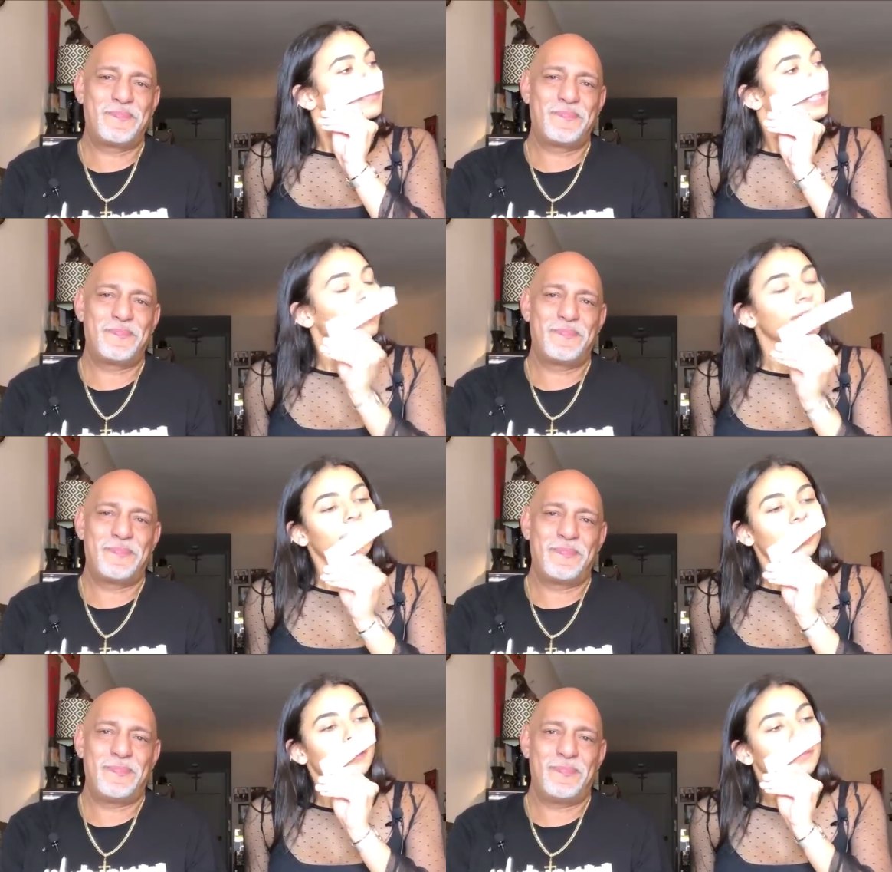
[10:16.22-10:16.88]
Speaker 1: I
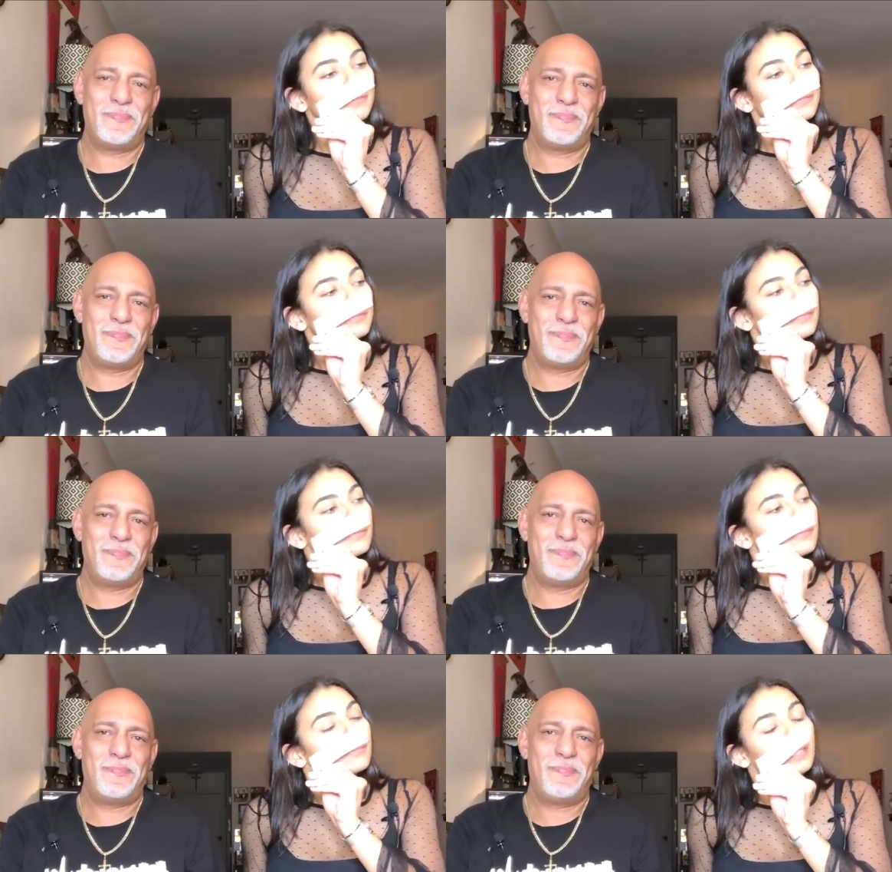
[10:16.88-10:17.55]
really
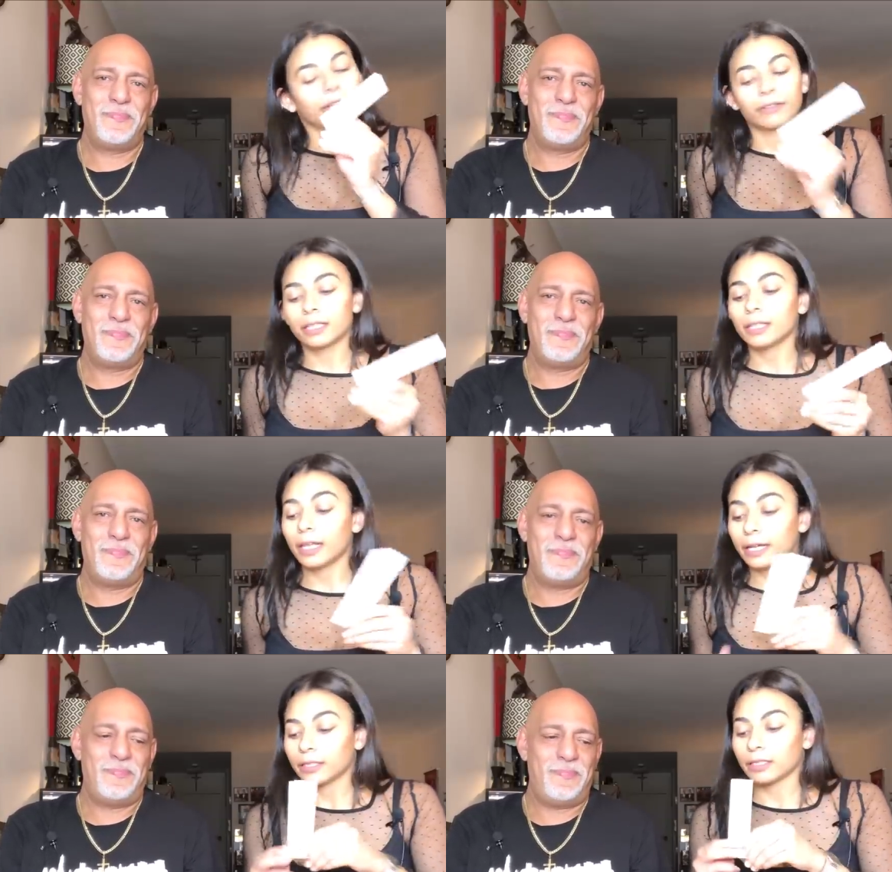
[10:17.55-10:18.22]

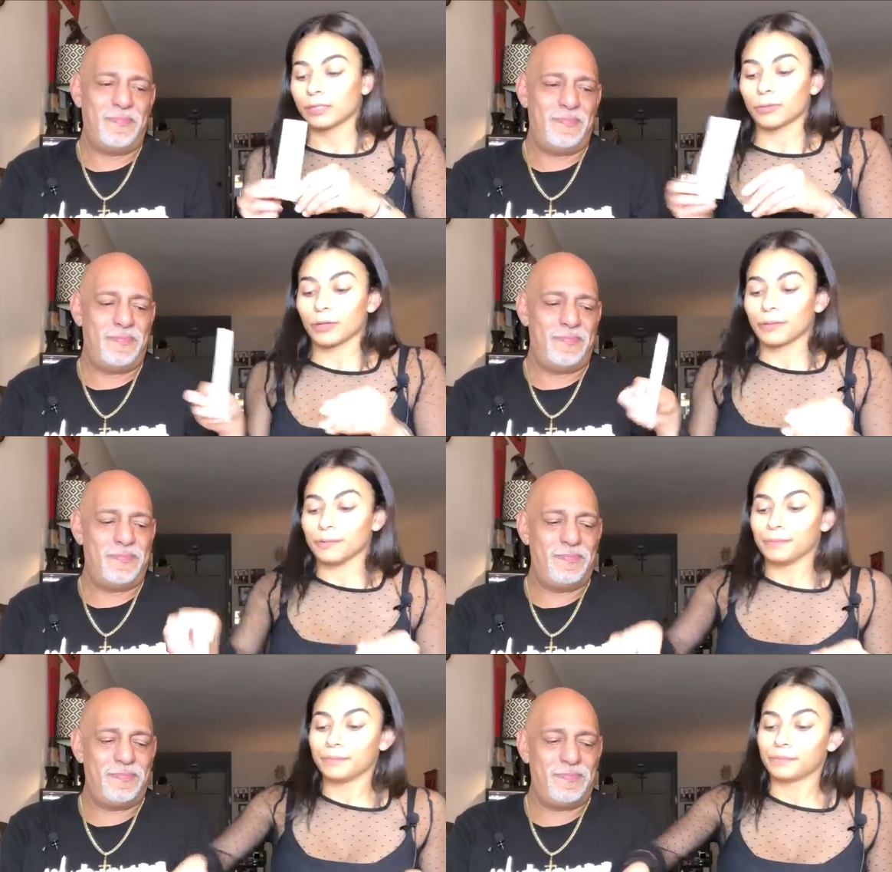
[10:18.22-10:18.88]
like this
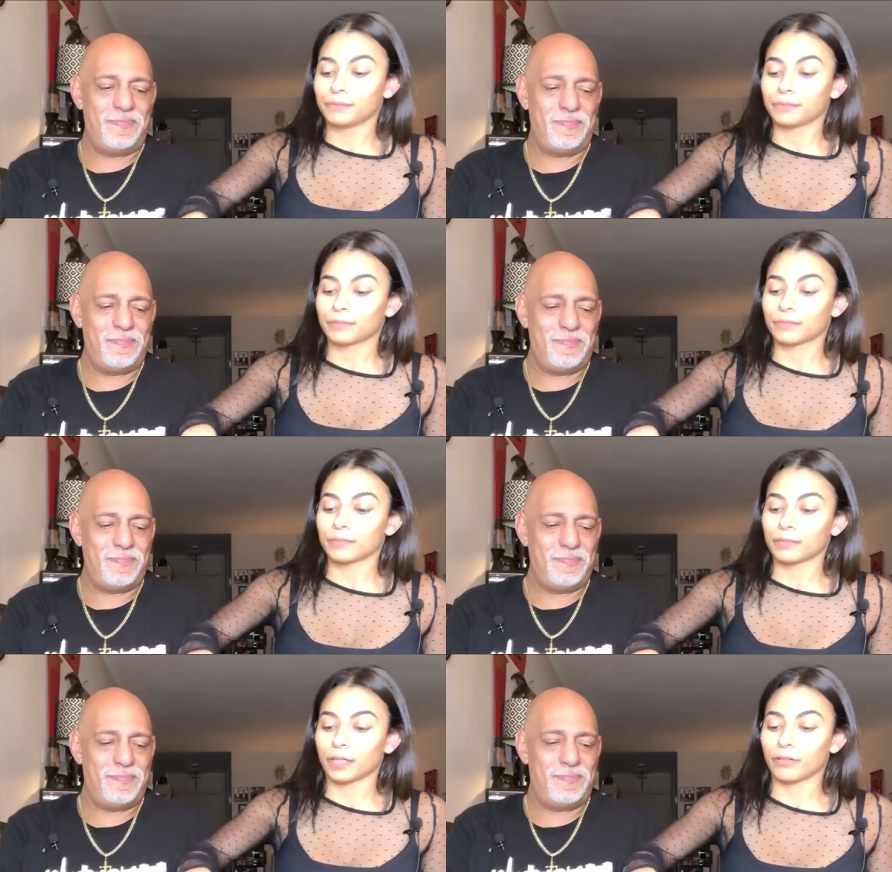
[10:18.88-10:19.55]
one.
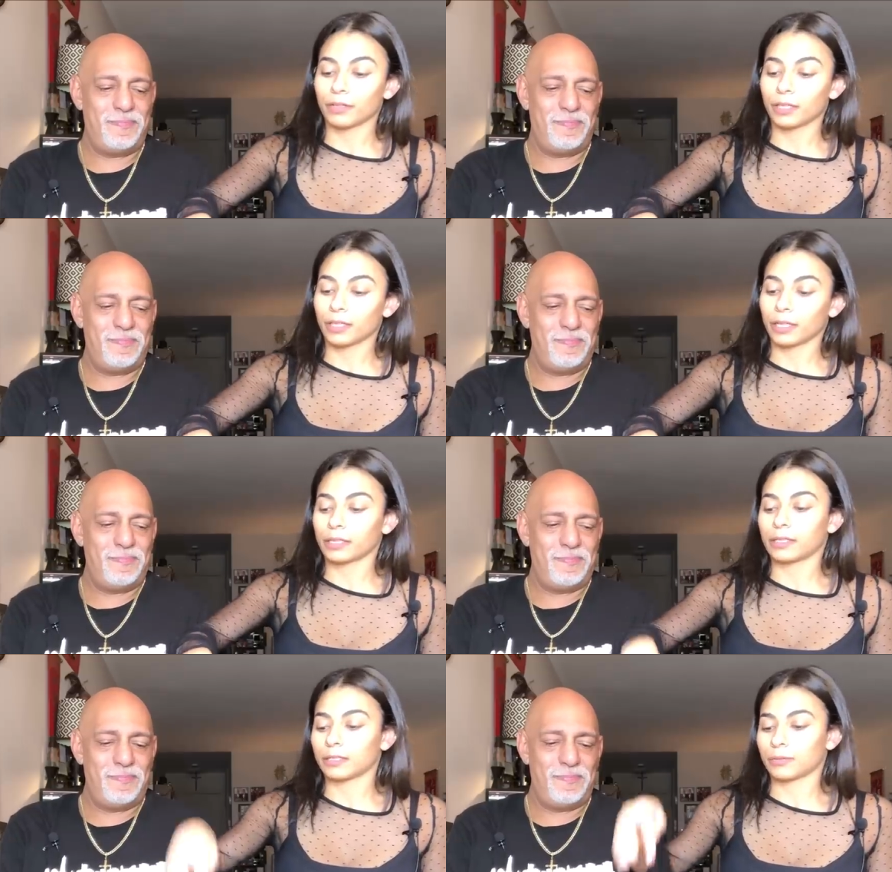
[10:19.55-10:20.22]
I really
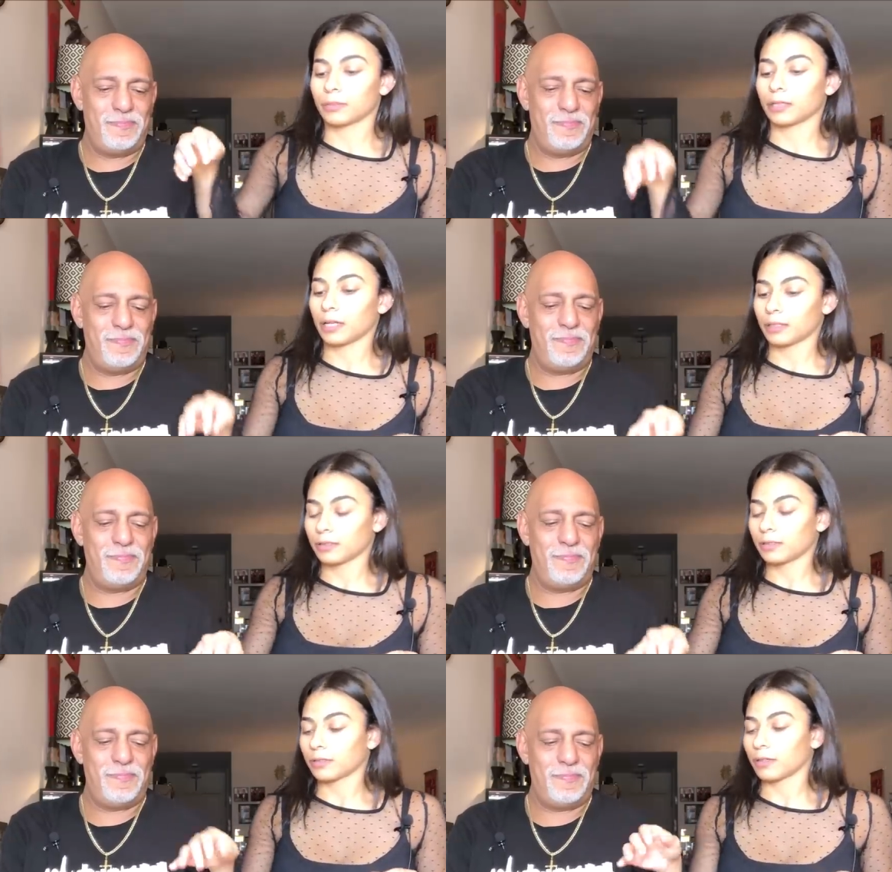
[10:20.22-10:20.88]
like this one.
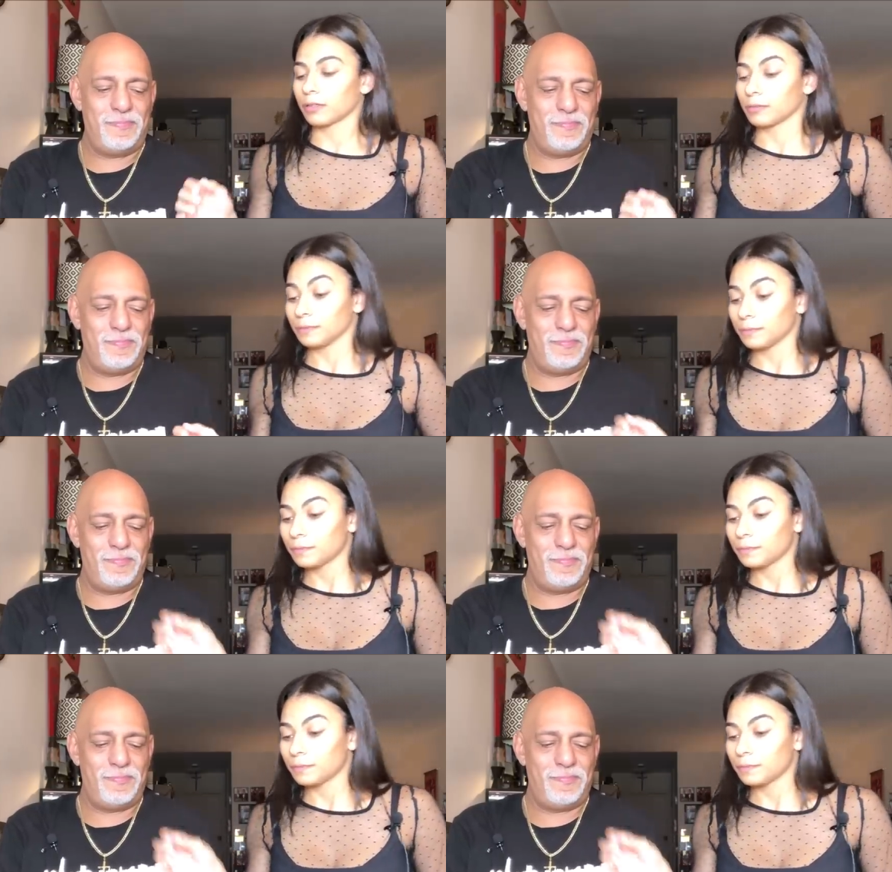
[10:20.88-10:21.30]
That's good.